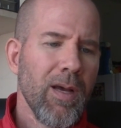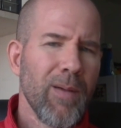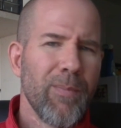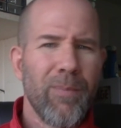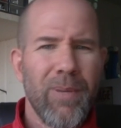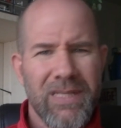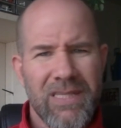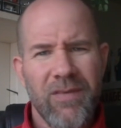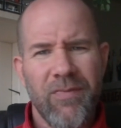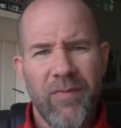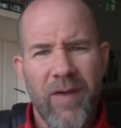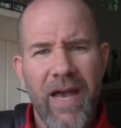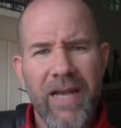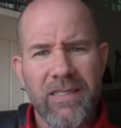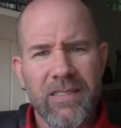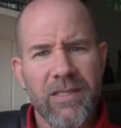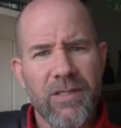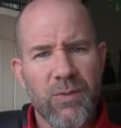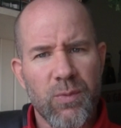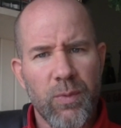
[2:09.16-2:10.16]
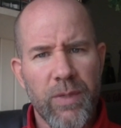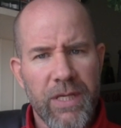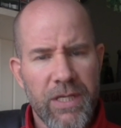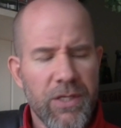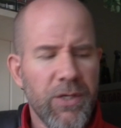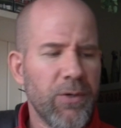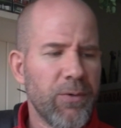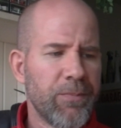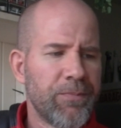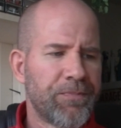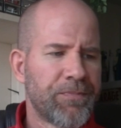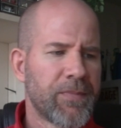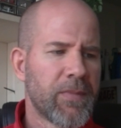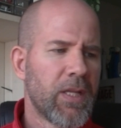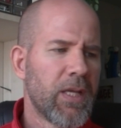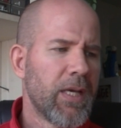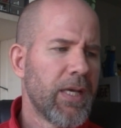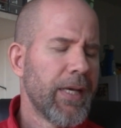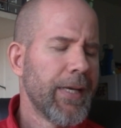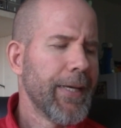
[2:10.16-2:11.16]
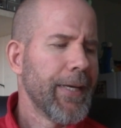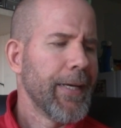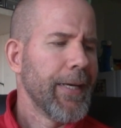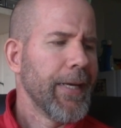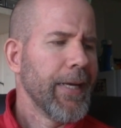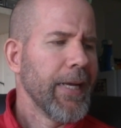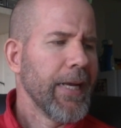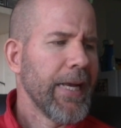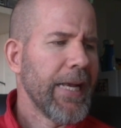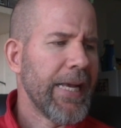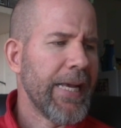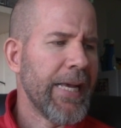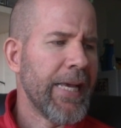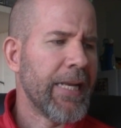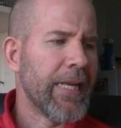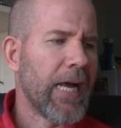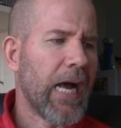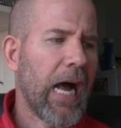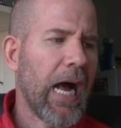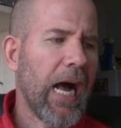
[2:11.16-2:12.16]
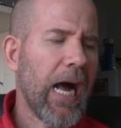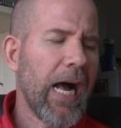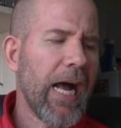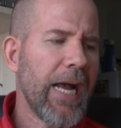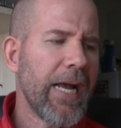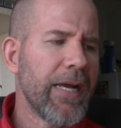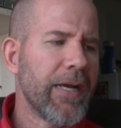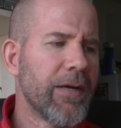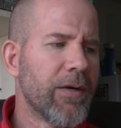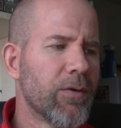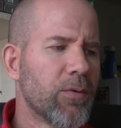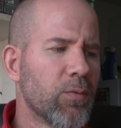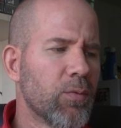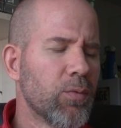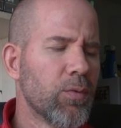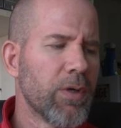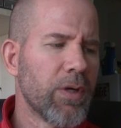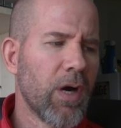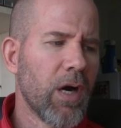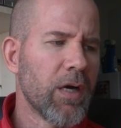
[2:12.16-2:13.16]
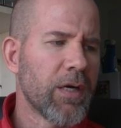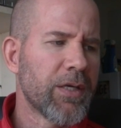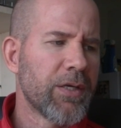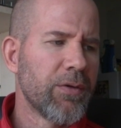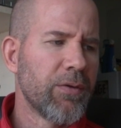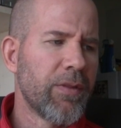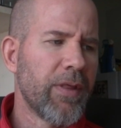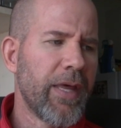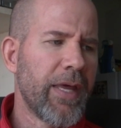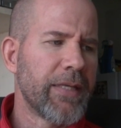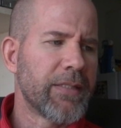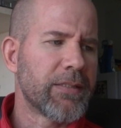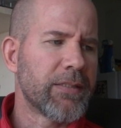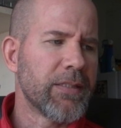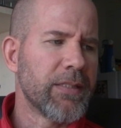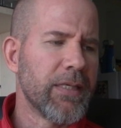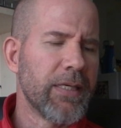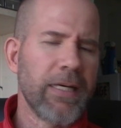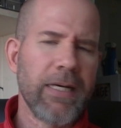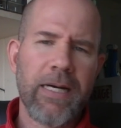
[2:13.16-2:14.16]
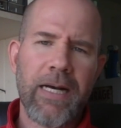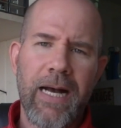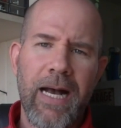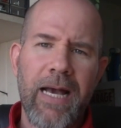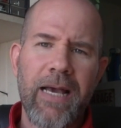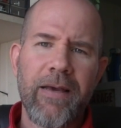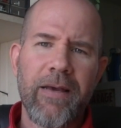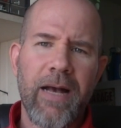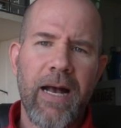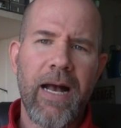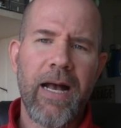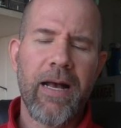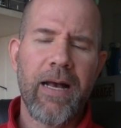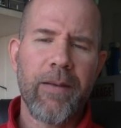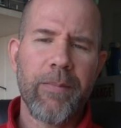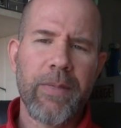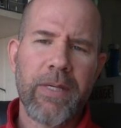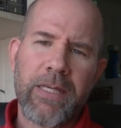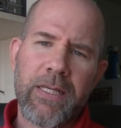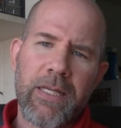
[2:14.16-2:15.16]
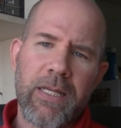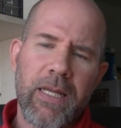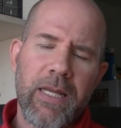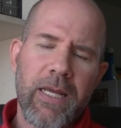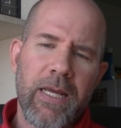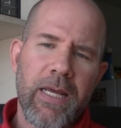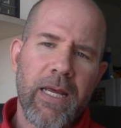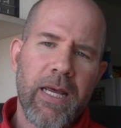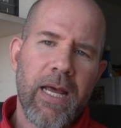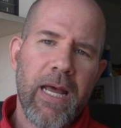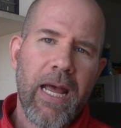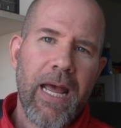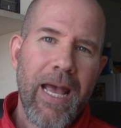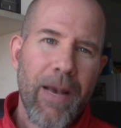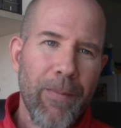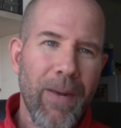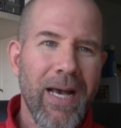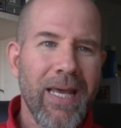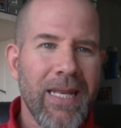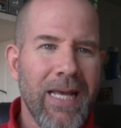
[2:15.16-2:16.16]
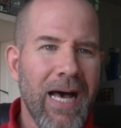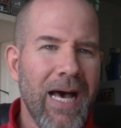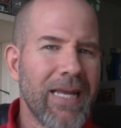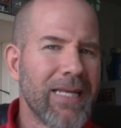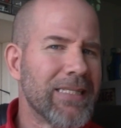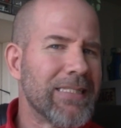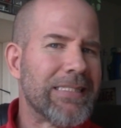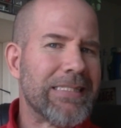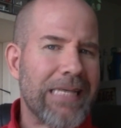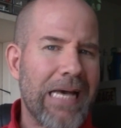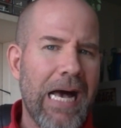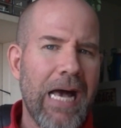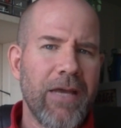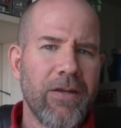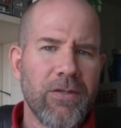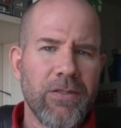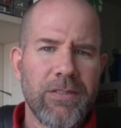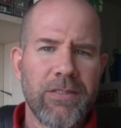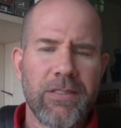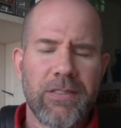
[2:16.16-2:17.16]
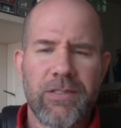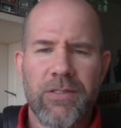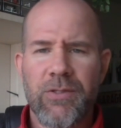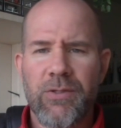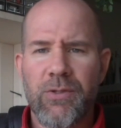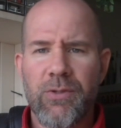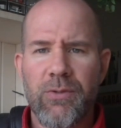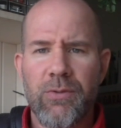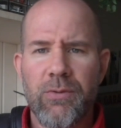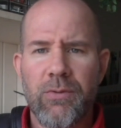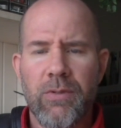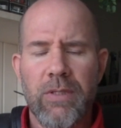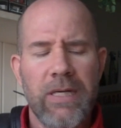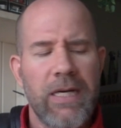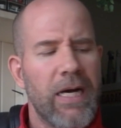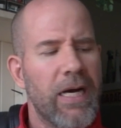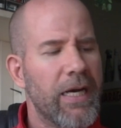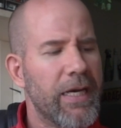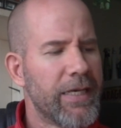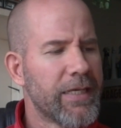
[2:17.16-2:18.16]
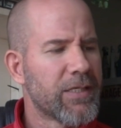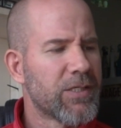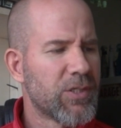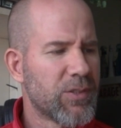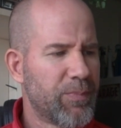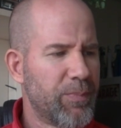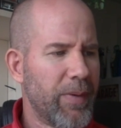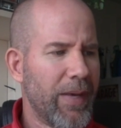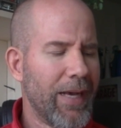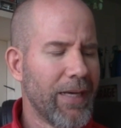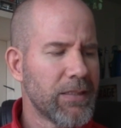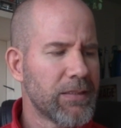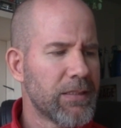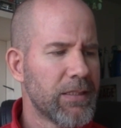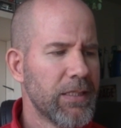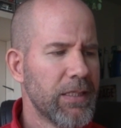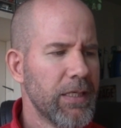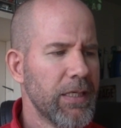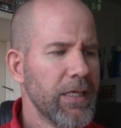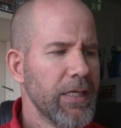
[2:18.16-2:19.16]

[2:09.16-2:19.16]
But the fact is we do. And I would argue that, I mean, am I not entitled to expect